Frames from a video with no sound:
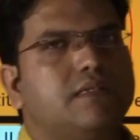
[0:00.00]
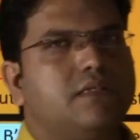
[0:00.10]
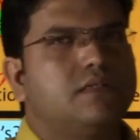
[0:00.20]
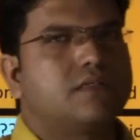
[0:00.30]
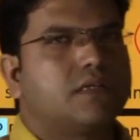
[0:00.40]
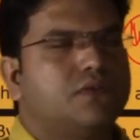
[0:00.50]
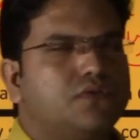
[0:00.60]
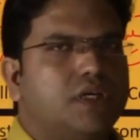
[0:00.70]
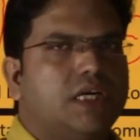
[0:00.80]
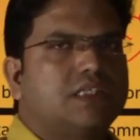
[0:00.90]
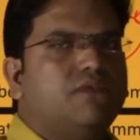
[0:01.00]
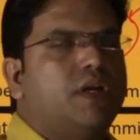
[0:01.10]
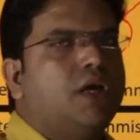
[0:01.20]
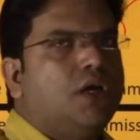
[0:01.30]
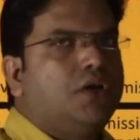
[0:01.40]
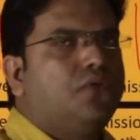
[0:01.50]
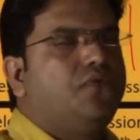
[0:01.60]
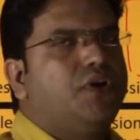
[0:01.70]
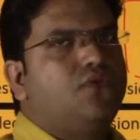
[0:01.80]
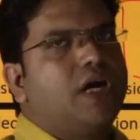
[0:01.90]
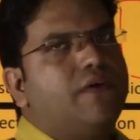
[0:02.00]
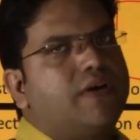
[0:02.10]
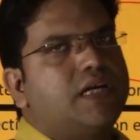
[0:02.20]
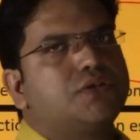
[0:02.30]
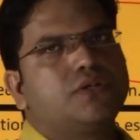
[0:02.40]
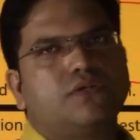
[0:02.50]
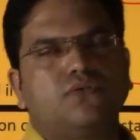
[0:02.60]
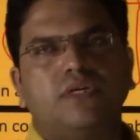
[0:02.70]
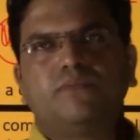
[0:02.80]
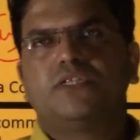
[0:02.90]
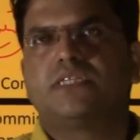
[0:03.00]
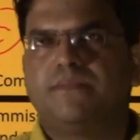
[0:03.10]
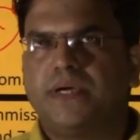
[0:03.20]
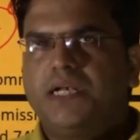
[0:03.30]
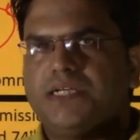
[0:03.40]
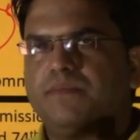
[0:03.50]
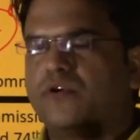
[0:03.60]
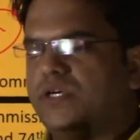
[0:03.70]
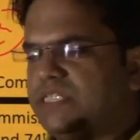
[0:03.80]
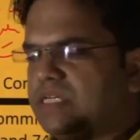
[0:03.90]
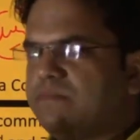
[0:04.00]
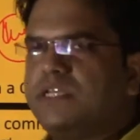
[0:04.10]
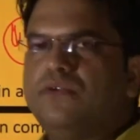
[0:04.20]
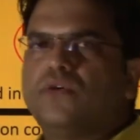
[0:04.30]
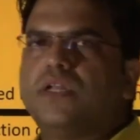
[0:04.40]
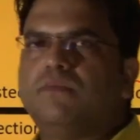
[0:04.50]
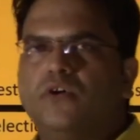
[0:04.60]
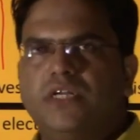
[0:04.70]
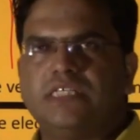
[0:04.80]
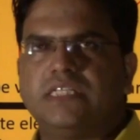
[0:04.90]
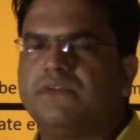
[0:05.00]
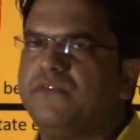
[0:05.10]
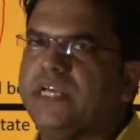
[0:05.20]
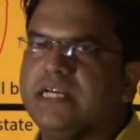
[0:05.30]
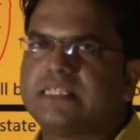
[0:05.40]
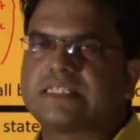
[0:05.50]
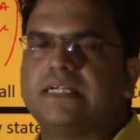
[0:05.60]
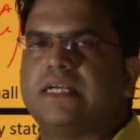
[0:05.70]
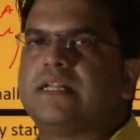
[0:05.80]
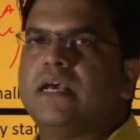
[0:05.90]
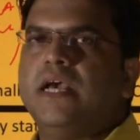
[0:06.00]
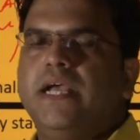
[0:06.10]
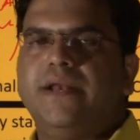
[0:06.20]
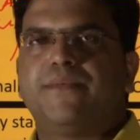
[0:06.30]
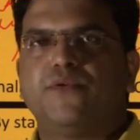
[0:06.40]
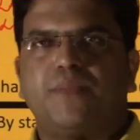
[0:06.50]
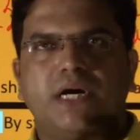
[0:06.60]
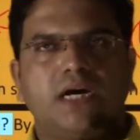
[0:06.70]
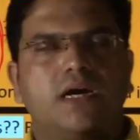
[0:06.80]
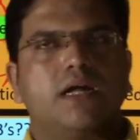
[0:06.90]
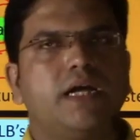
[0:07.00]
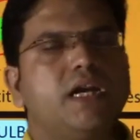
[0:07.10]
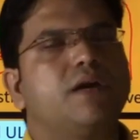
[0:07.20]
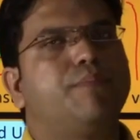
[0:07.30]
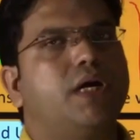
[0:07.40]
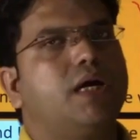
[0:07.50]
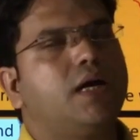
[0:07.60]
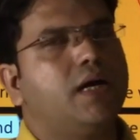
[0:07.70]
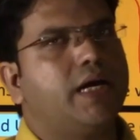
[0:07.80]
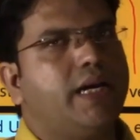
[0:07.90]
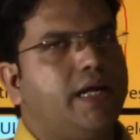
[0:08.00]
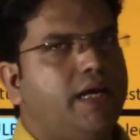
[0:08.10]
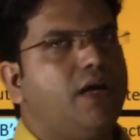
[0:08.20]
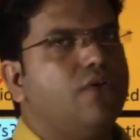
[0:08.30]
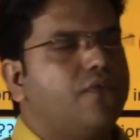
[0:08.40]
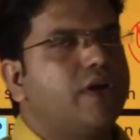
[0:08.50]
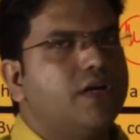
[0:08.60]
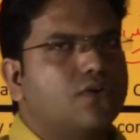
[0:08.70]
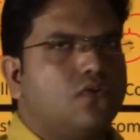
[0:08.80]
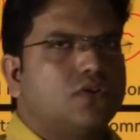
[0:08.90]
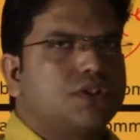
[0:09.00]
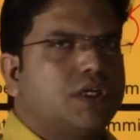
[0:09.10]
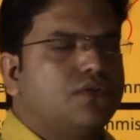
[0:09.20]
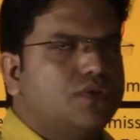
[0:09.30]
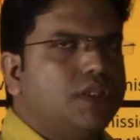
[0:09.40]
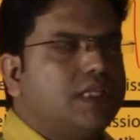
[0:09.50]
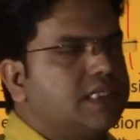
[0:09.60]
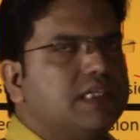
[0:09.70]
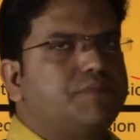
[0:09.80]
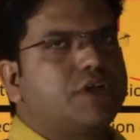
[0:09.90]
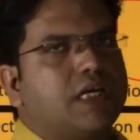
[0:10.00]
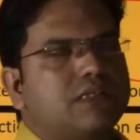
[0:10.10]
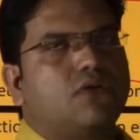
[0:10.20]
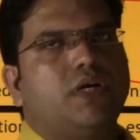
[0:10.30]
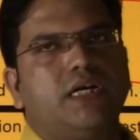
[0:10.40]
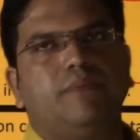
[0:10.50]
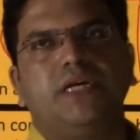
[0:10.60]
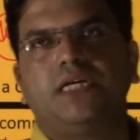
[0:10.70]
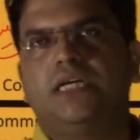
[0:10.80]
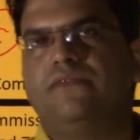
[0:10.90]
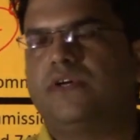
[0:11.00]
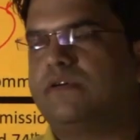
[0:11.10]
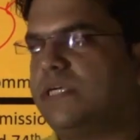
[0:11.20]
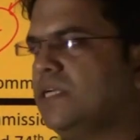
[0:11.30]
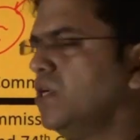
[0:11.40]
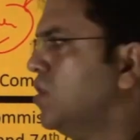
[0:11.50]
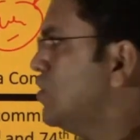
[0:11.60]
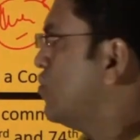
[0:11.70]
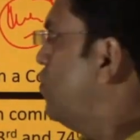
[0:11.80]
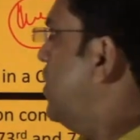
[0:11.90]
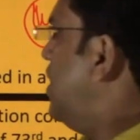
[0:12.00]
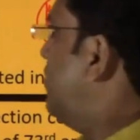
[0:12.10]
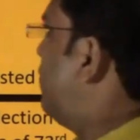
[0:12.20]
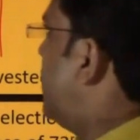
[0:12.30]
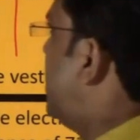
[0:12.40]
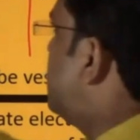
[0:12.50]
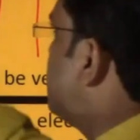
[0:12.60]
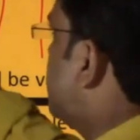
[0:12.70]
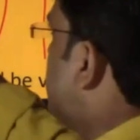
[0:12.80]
Raj institution as well. You, we do have election to the municipality bodies, urban local bodies that we had studied into part nine and part nine A of Indian Constitution. That chapter has already been delivered, right? So if Election